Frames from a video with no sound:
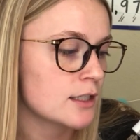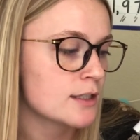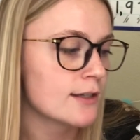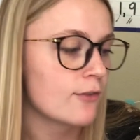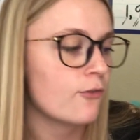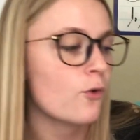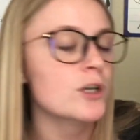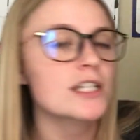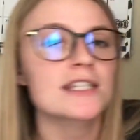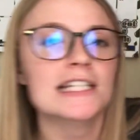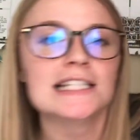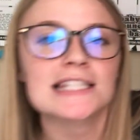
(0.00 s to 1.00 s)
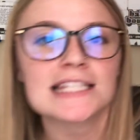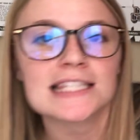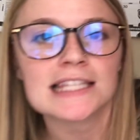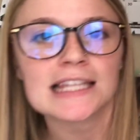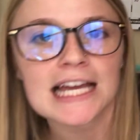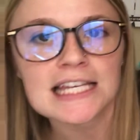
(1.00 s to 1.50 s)
So 4/6
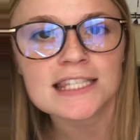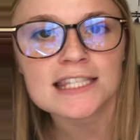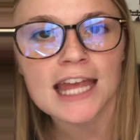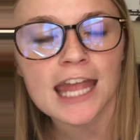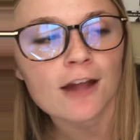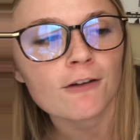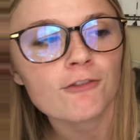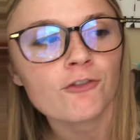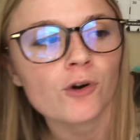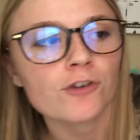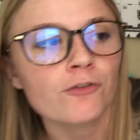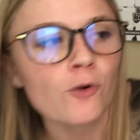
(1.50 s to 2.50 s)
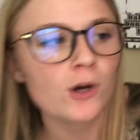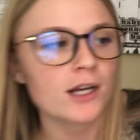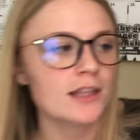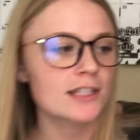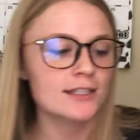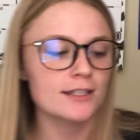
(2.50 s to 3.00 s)
is less than
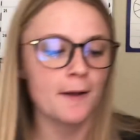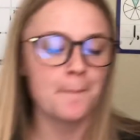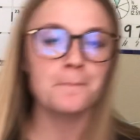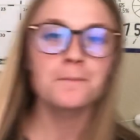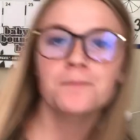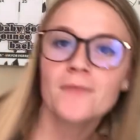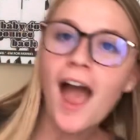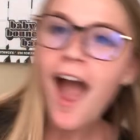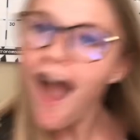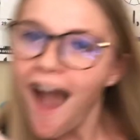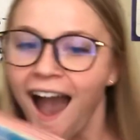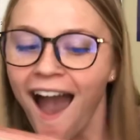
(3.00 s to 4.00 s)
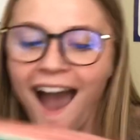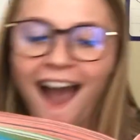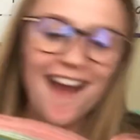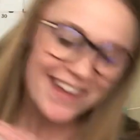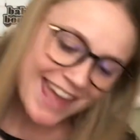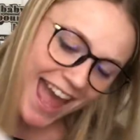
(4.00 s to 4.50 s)
4/4.
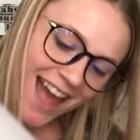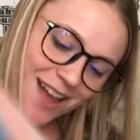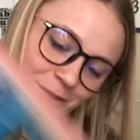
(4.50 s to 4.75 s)
Okay,